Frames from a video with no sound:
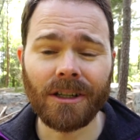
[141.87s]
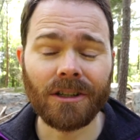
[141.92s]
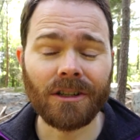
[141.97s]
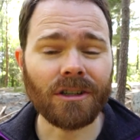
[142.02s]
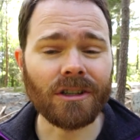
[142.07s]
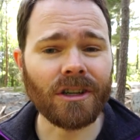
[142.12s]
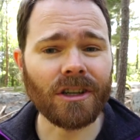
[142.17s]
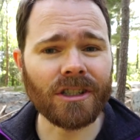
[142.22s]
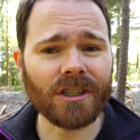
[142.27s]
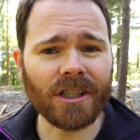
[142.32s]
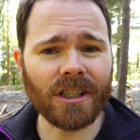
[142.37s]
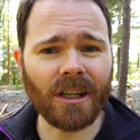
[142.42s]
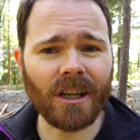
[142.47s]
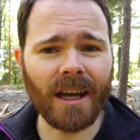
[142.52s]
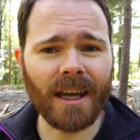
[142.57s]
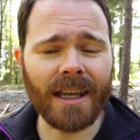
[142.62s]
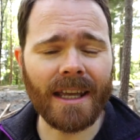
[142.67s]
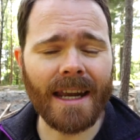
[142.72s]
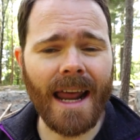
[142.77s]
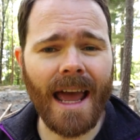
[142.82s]
just
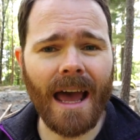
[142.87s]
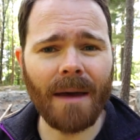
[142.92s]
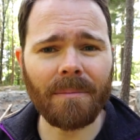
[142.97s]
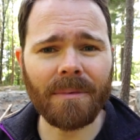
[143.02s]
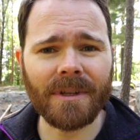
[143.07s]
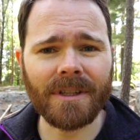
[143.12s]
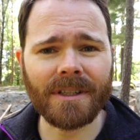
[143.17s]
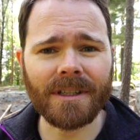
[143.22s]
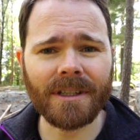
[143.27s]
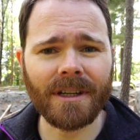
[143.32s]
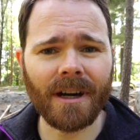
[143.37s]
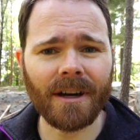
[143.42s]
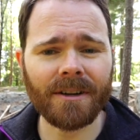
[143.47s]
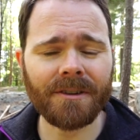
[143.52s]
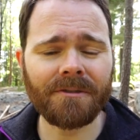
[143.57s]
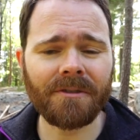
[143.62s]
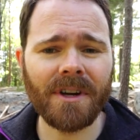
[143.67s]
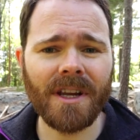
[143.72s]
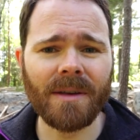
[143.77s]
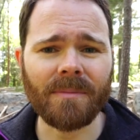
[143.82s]
like it happens in our
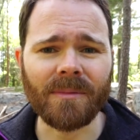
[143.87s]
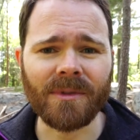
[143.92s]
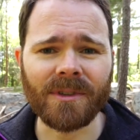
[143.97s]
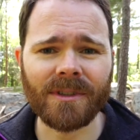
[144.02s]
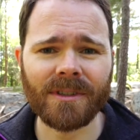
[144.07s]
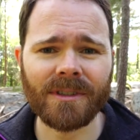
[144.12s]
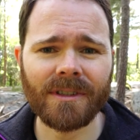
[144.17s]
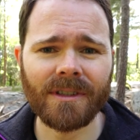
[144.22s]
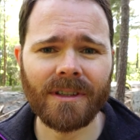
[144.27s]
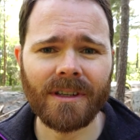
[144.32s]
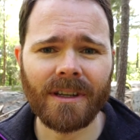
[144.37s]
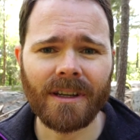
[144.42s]
dreams.